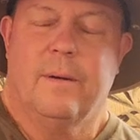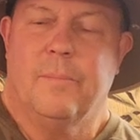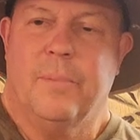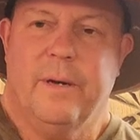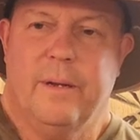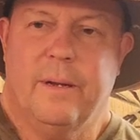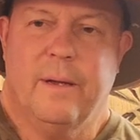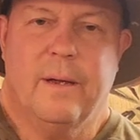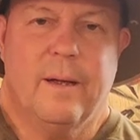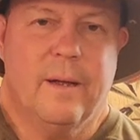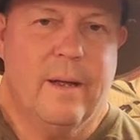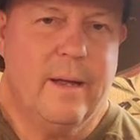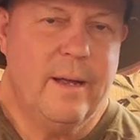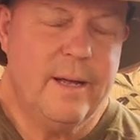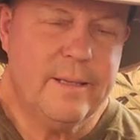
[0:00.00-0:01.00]
But
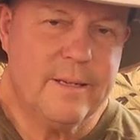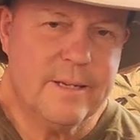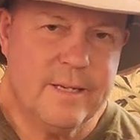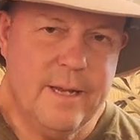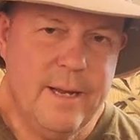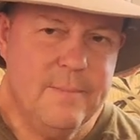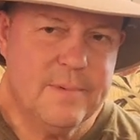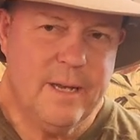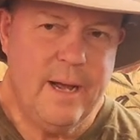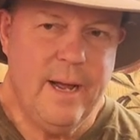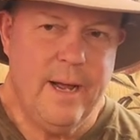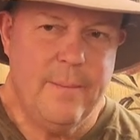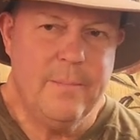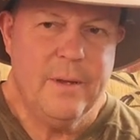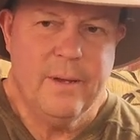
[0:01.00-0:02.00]
at the same
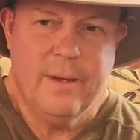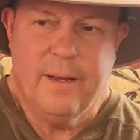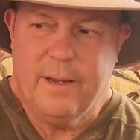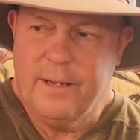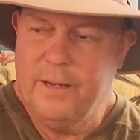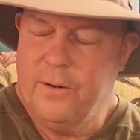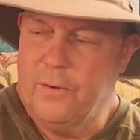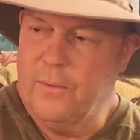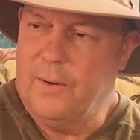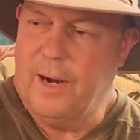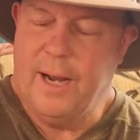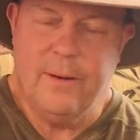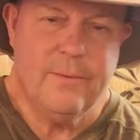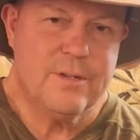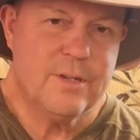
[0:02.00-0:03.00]
time, you know,
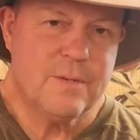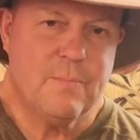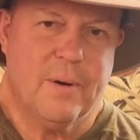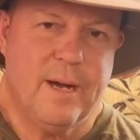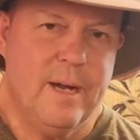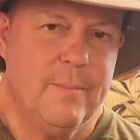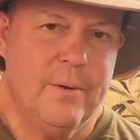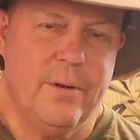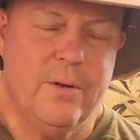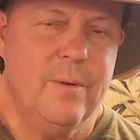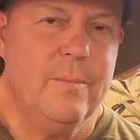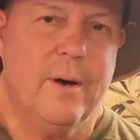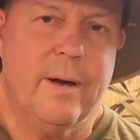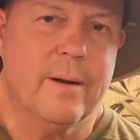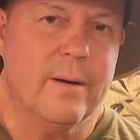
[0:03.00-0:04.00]
I would just buy them a
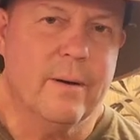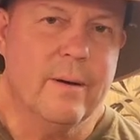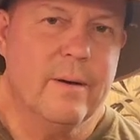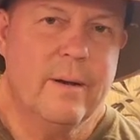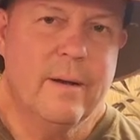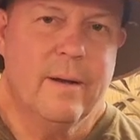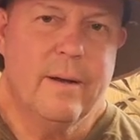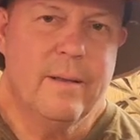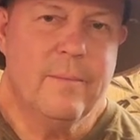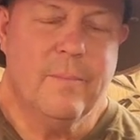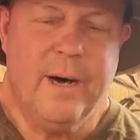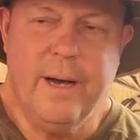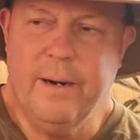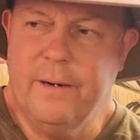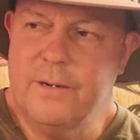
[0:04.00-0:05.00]
new monitor.
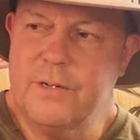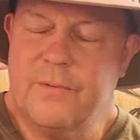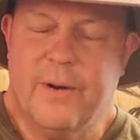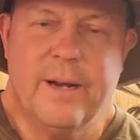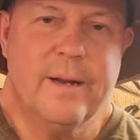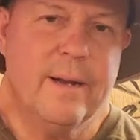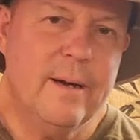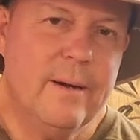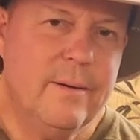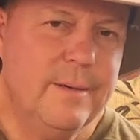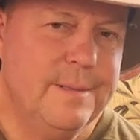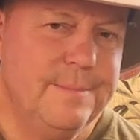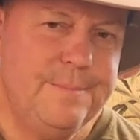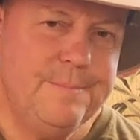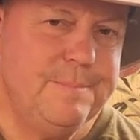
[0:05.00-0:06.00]
Monitors right now
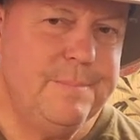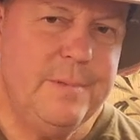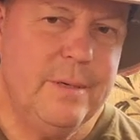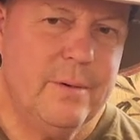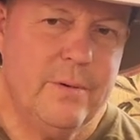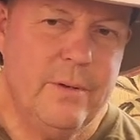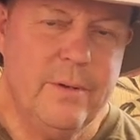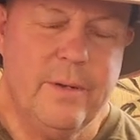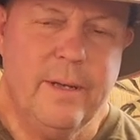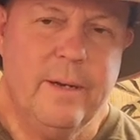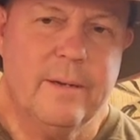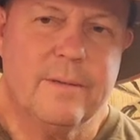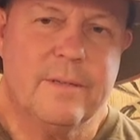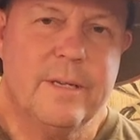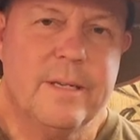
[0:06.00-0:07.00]
are, you know, you can
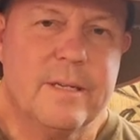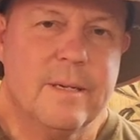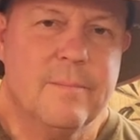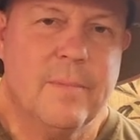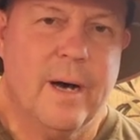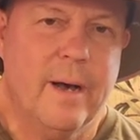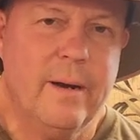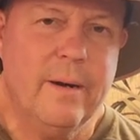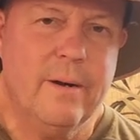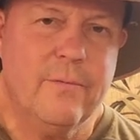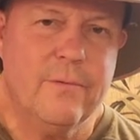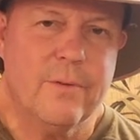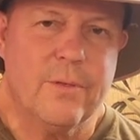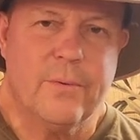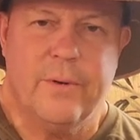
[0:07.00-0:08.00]
get a decent monitor
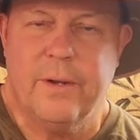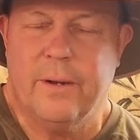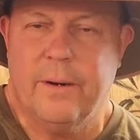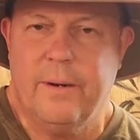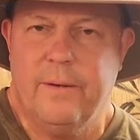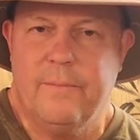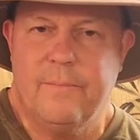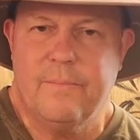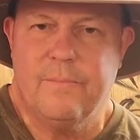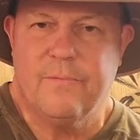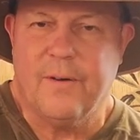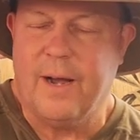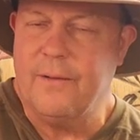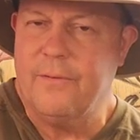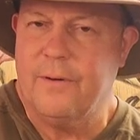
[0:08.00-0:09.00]
for $300,
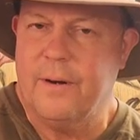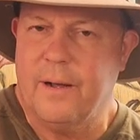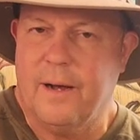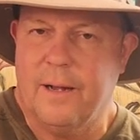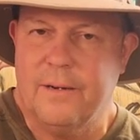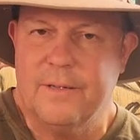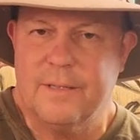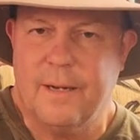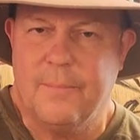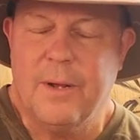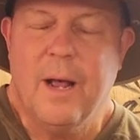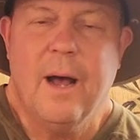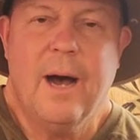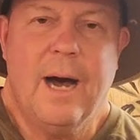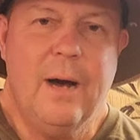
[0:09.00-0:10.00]
$500. I mean,
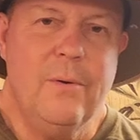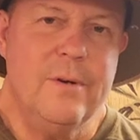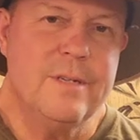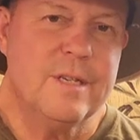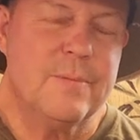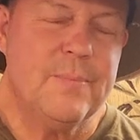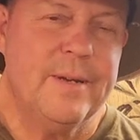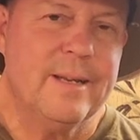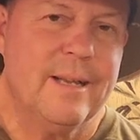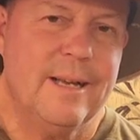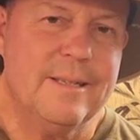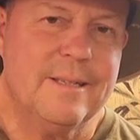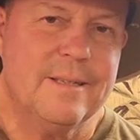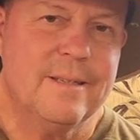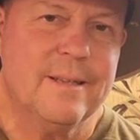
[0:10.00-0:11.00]
I wouldn't spend
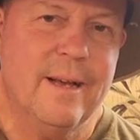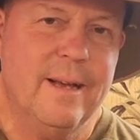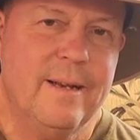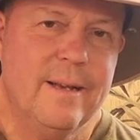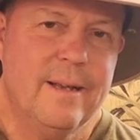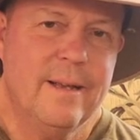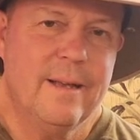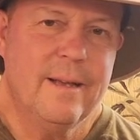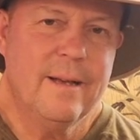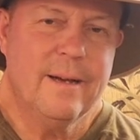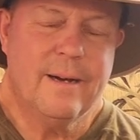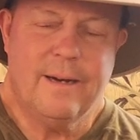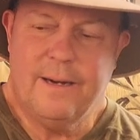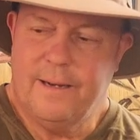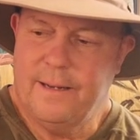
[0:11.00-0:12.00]
less than that.
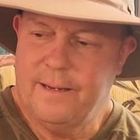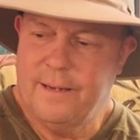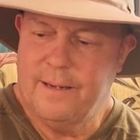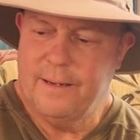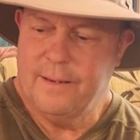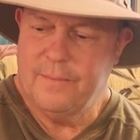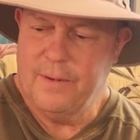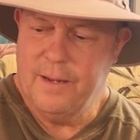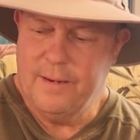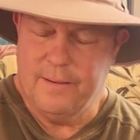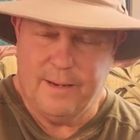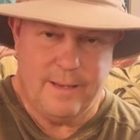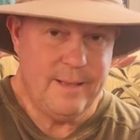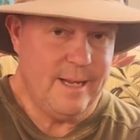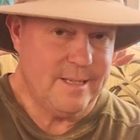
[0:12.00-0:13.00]

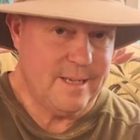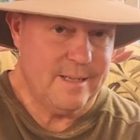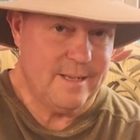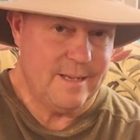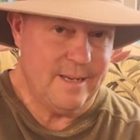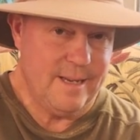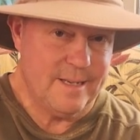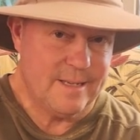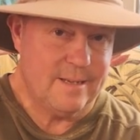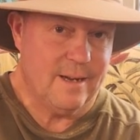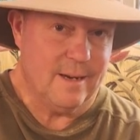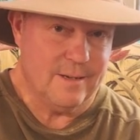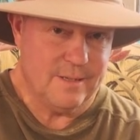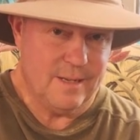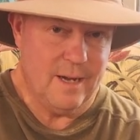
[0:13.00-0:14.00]
And that's in today's
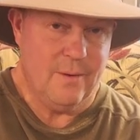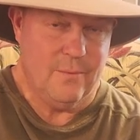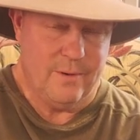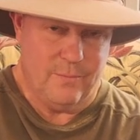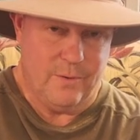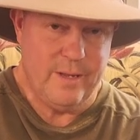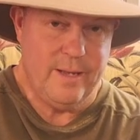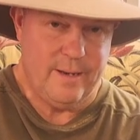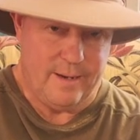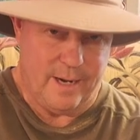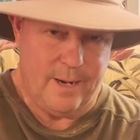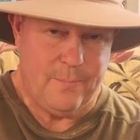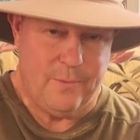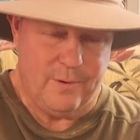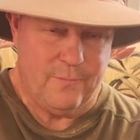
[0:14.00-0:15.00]
dollars. Now, when we hit
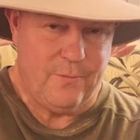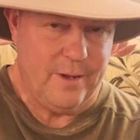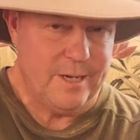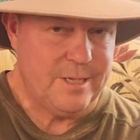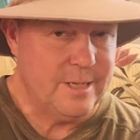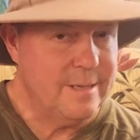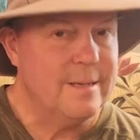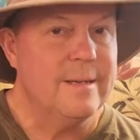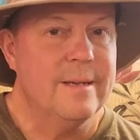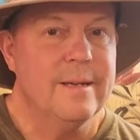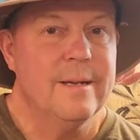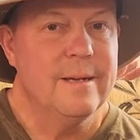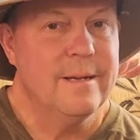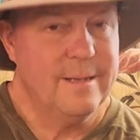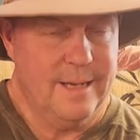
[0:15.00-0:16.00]
hyperinflation,
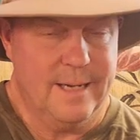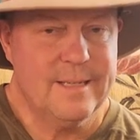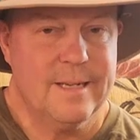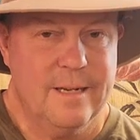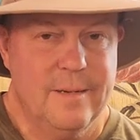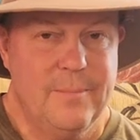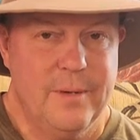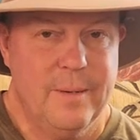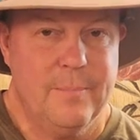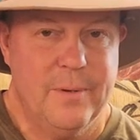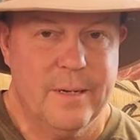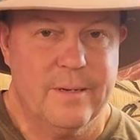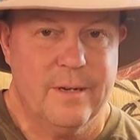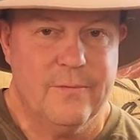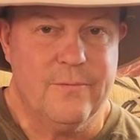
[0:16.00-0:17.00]
that's going to be a
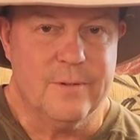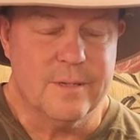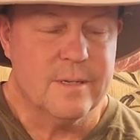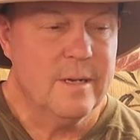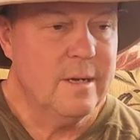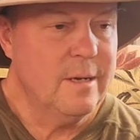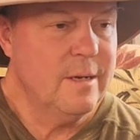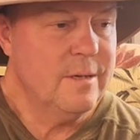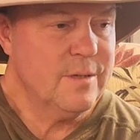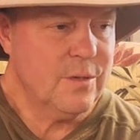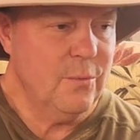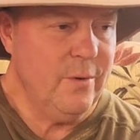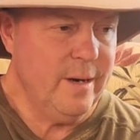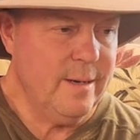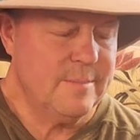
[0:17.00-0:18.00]
big difference.
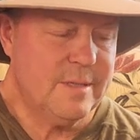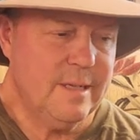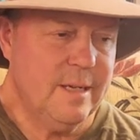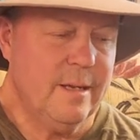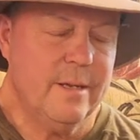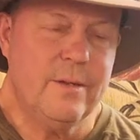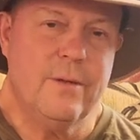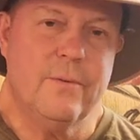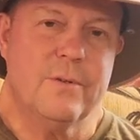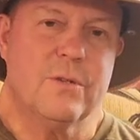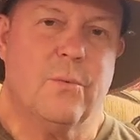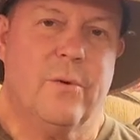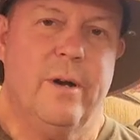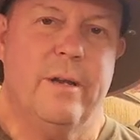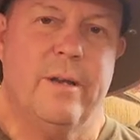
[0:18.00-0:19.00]
So what I'm telling you
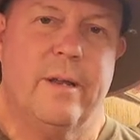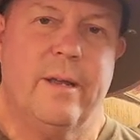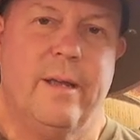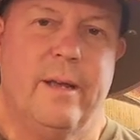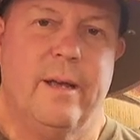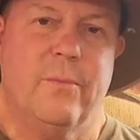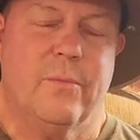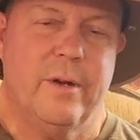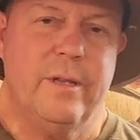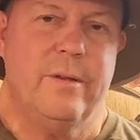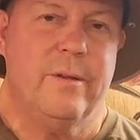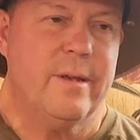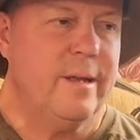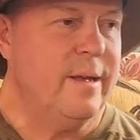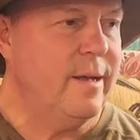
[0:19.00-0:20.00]
is where you can, when
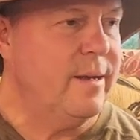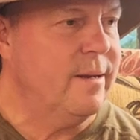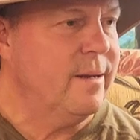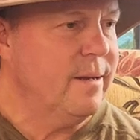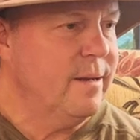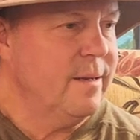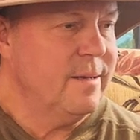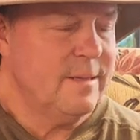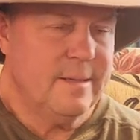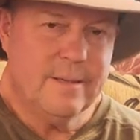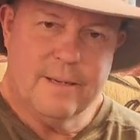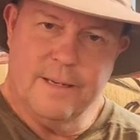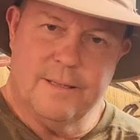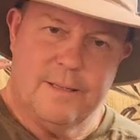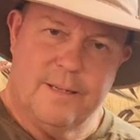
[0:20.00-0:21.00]
you can,
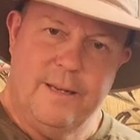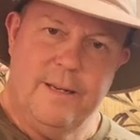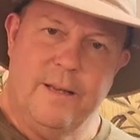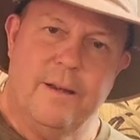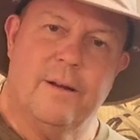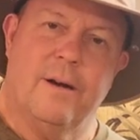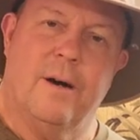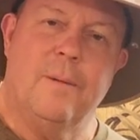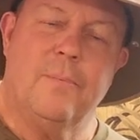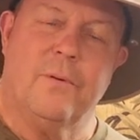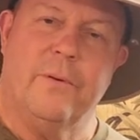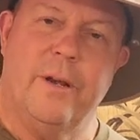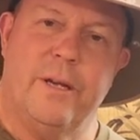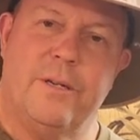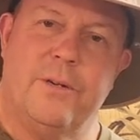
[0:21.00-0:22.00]
continue to
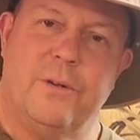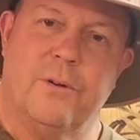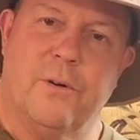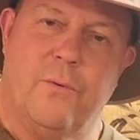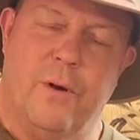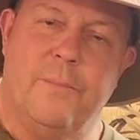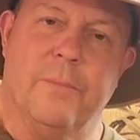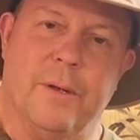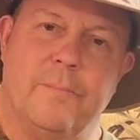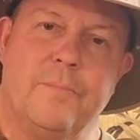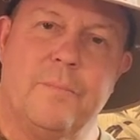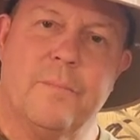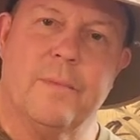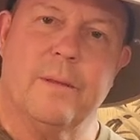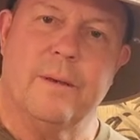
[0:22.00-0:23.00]
upgrade your equipment
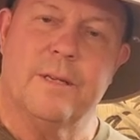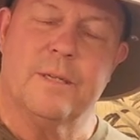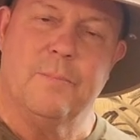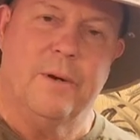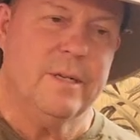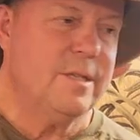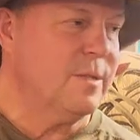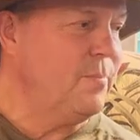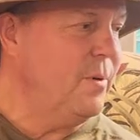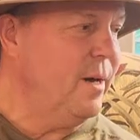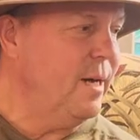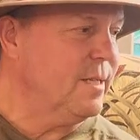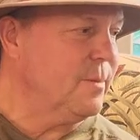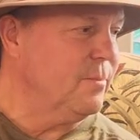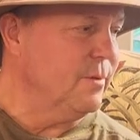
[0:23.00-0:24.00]
as much as
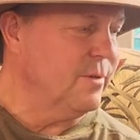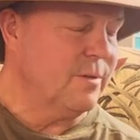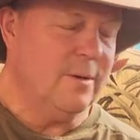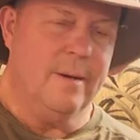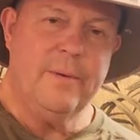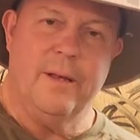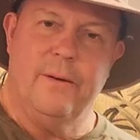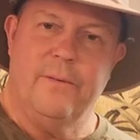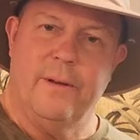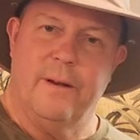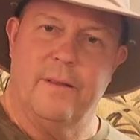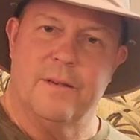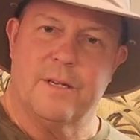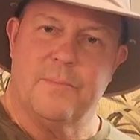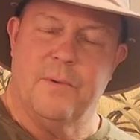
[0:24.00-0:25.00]
possible. So I'm getting rid
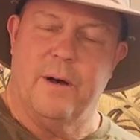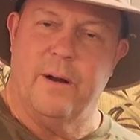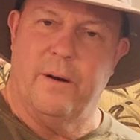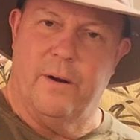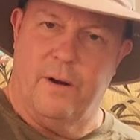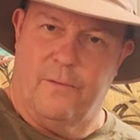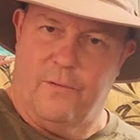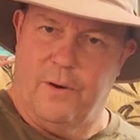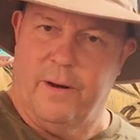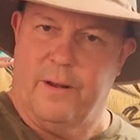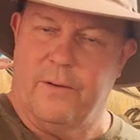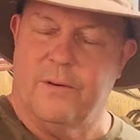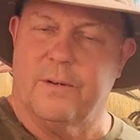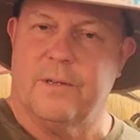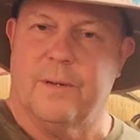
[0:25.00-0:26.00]
of this monitor. I've
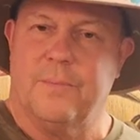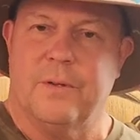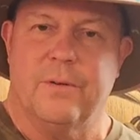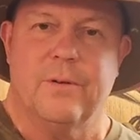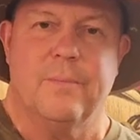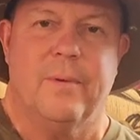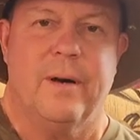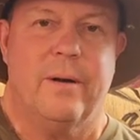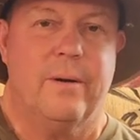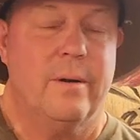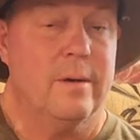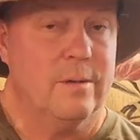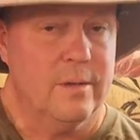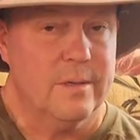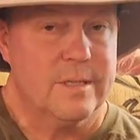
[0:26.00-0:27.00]
already hooked up the new monitor.
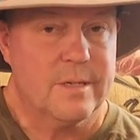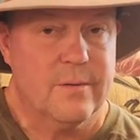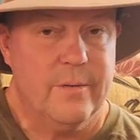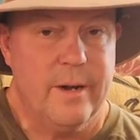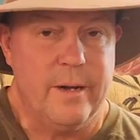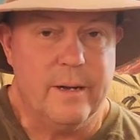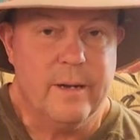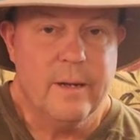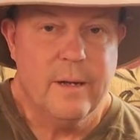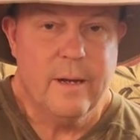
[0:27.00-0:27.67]
It looks great.